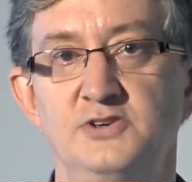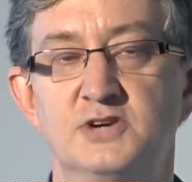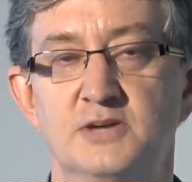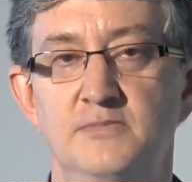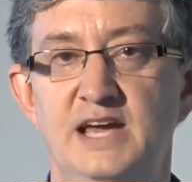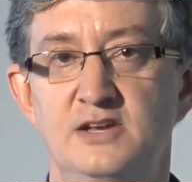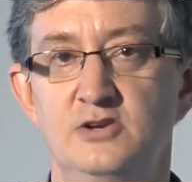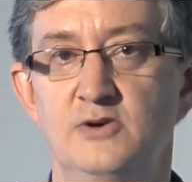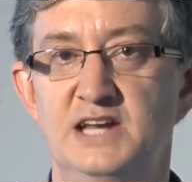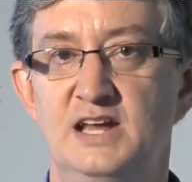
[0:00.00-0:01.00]
you can make a
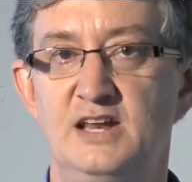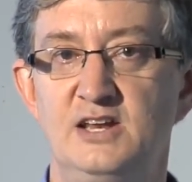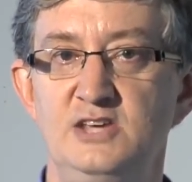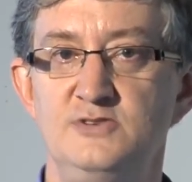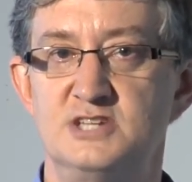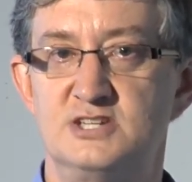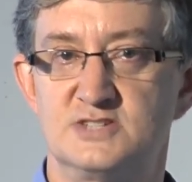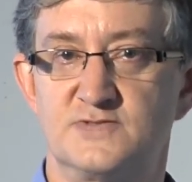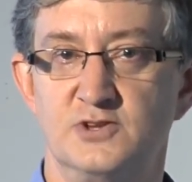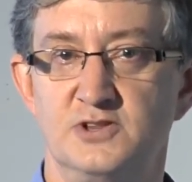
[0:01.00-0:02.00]
new identity, use it
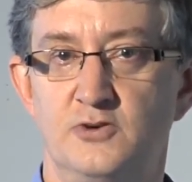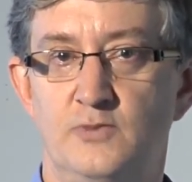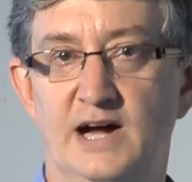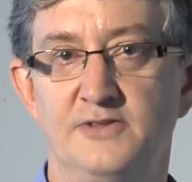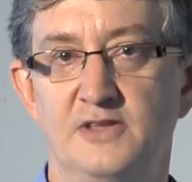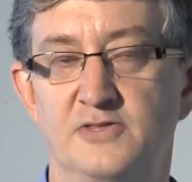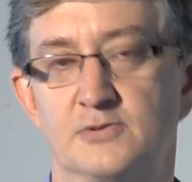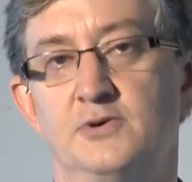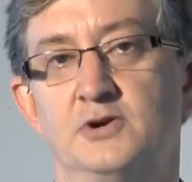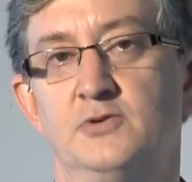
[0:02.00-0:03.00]
just for a little while, then
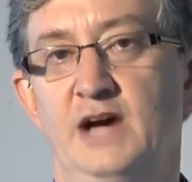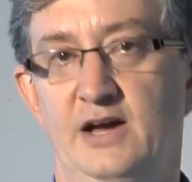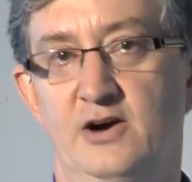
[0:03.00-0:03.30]
throw it away.